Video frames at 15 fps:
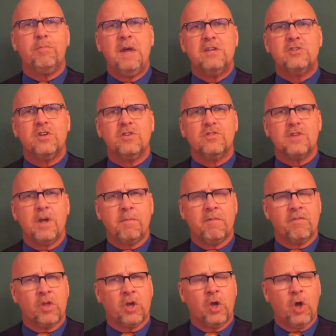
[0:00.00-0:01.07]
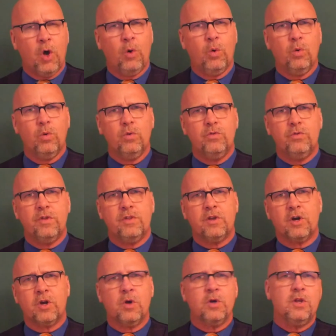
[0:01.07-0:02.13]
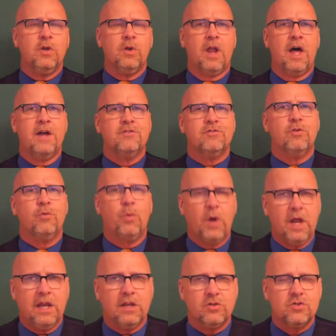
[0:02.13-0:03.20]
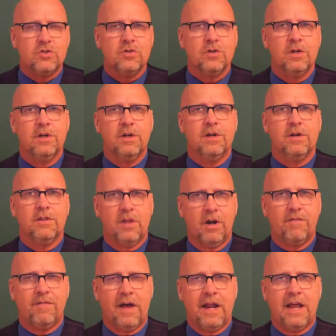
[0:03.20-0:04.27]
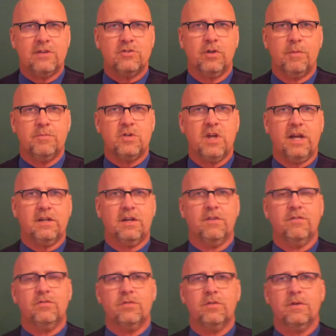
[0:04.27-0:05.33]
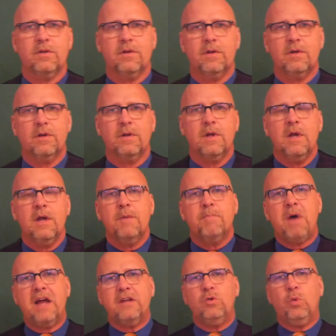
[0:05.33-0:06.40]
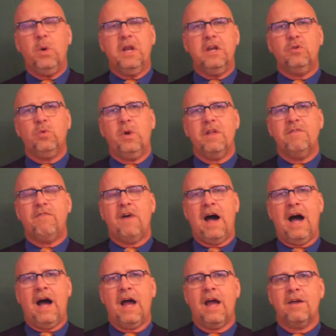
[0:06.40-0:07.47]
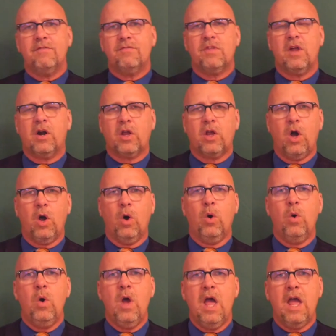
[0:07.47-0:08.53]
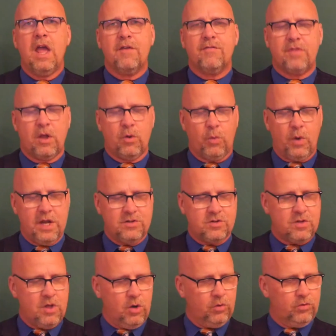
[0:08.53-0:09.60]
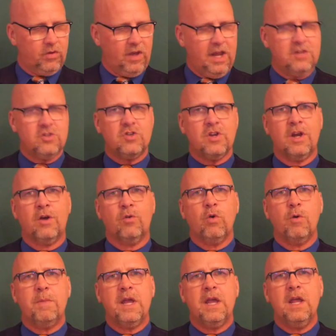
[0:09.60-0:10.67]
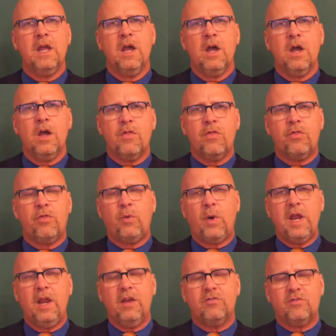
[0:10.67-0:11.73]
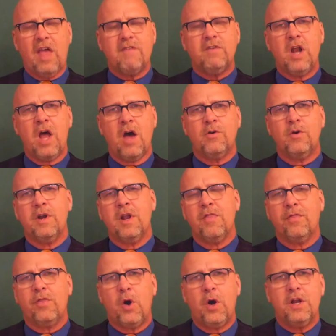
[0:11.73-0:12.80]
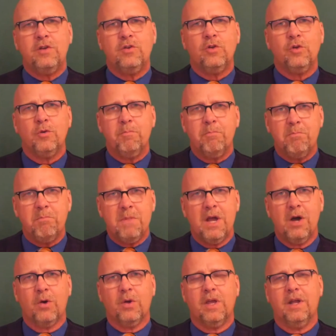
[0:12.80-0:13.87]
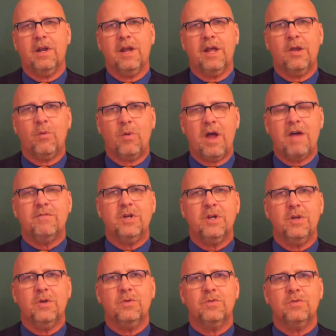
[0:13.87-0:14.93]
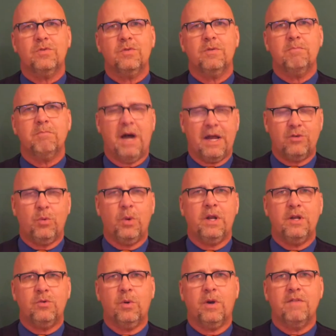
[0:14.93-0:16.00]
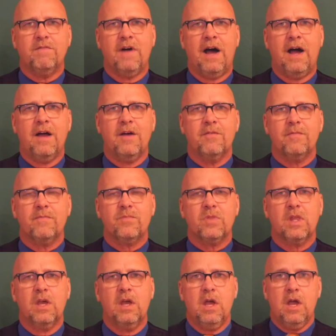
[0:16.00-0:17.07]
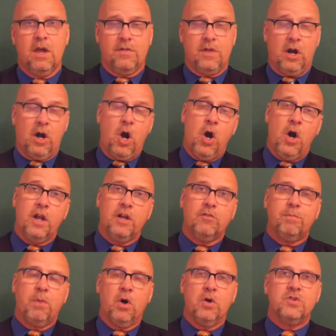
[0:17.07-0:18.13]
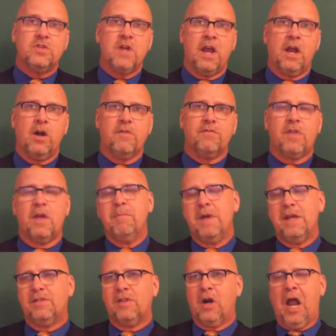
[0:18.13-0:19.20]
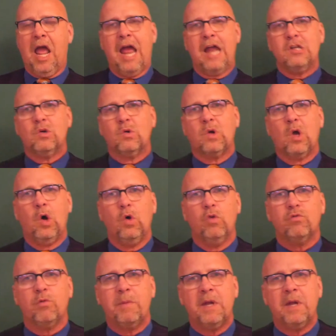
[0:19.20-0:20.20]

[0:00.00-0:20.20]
mention some of the goals that they're going to utilize to reach their financial objectives. By 2025, their goal, if they reach those each year, will be $732 million in revenues by 2025. Their earnings per share, if they meet their annual goals, will